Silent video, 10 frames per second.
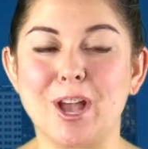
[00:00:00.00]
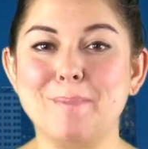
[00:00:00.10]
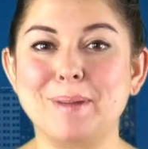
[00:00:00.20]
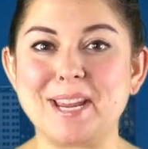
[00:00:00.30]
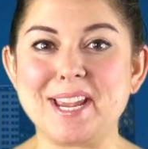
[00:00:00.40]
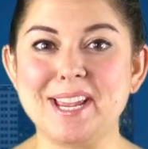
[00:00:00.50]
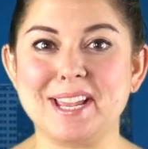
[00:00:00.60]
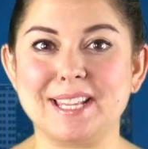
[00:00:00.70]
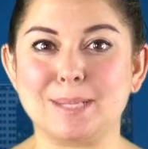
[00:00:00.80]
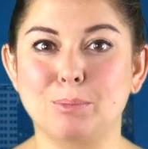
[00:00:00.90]
company
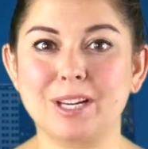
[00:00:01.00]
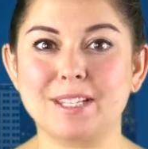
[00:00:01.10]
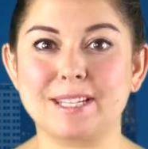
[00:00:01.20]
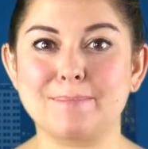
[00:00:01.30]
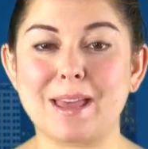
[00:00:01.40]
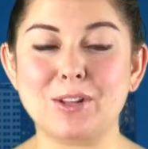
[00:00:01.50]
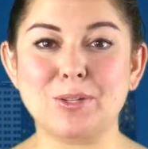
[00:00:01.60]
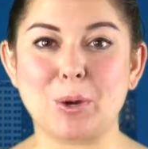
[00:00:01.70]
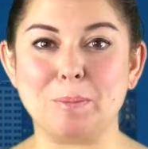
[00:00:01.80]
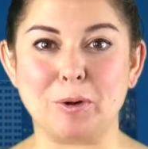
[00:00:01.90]
is Brixton
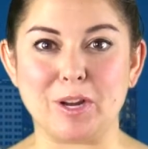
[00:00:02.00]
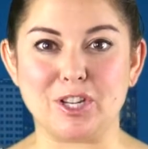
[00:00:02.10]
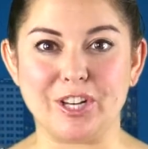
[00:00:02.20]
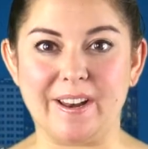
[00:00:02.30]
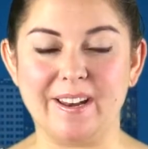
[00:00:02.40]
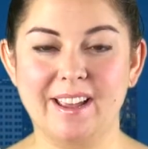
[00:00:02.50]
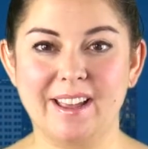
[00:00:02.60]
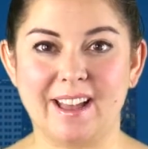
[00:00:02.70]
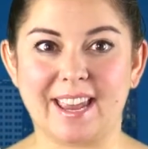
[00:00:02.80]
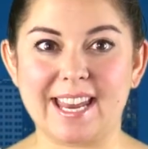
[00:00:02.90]
Metals Corporation,
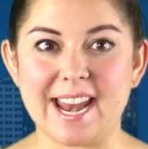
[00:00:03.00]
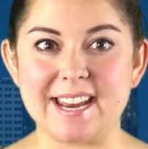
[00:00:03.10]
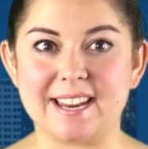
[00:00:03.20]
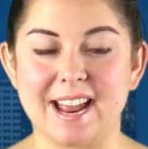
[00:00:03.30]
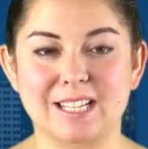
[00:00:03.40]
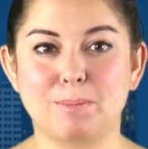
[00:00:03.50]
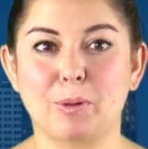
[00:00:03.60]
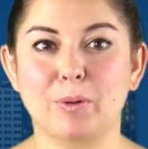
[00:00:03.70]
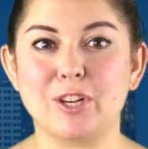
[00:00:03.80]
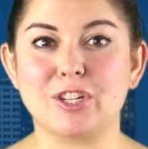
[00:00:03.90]
a Canadian
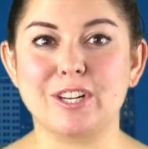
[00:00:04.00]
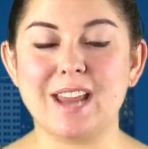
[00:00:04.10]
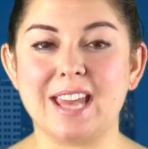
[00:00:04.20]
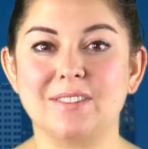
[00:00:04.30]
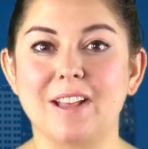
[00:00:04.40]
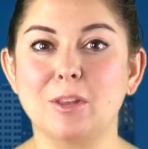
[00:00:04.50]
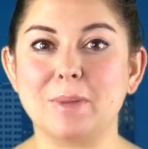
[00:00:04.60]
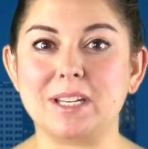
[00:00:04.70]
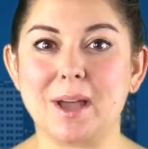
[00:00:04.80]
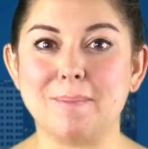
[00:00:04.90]
exploration and
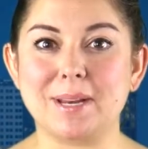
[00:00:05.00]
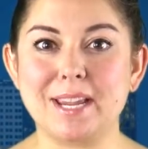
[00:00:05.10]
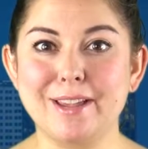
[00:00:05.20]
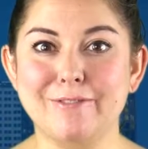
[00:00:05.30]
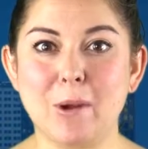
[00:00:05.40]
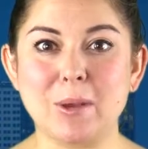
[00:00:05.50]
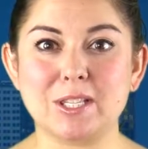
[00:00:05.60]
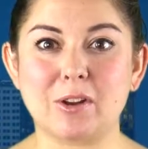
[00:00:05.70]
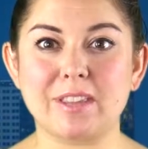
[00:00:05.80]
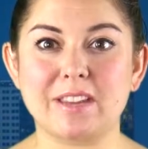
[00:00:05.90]
development company
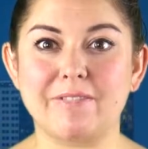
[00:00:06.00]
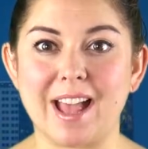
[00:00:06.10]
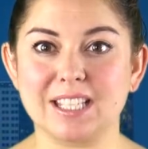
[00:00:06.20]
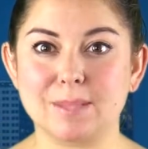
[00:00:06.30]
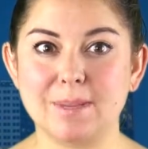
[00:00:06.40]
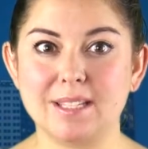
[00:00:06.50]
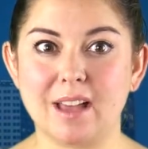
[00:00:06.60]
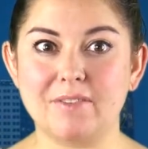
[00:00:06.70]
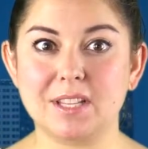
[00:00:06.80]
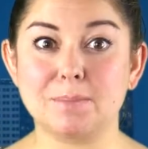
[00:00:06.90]
focused on the advancement
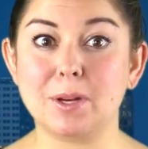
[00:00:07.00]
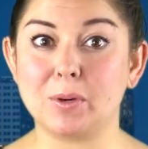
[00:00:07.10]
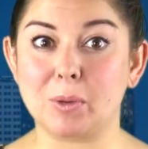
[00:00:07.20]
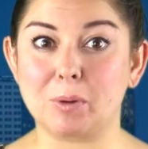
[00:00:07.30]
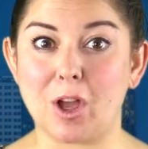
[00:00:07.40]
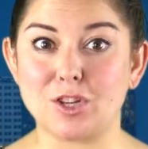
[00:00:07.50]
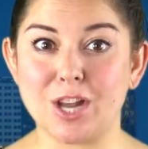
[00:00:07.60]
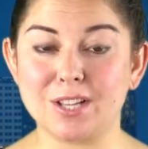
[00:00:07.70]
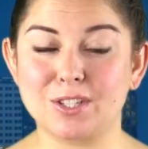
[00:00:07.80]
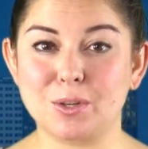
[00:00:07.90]
of its mineral
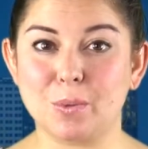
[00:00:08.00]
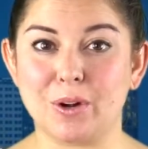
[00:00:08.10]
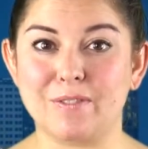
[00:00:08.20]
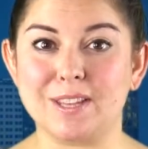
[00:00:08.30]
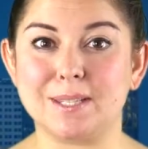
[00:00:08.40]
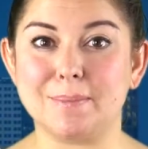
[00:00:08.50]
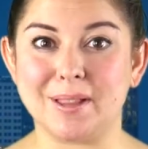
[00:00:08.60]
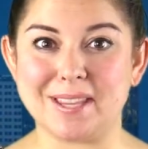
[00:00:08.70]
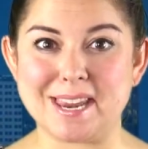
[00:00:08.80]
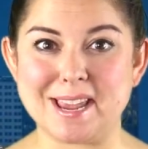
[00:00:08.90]
projects toward
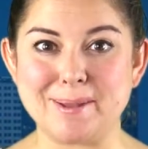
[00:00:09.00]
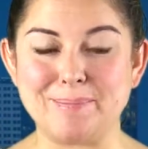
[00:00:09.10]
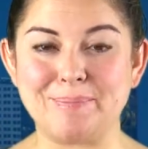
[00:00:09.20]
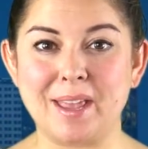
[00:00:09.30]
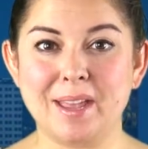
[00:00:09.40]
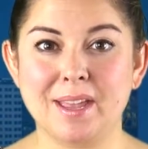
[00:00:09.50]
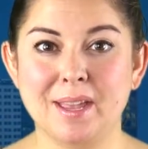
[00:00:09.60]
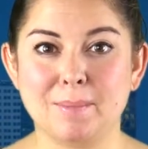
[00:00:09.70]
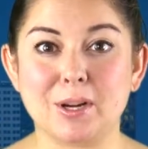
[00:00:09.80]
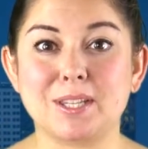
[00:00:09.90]
feasibility.
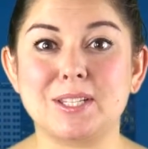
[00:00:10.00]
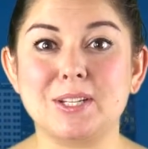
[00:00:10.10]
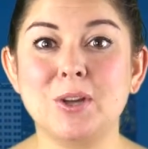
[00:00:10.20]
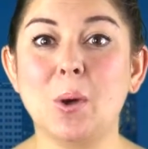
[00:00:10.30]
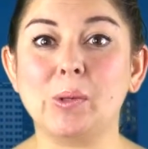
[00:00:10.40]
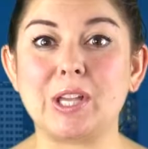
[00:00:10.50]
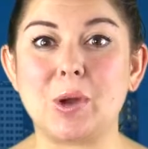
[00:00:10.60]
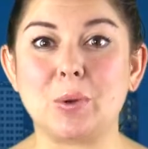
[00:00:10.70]
Brixton wholly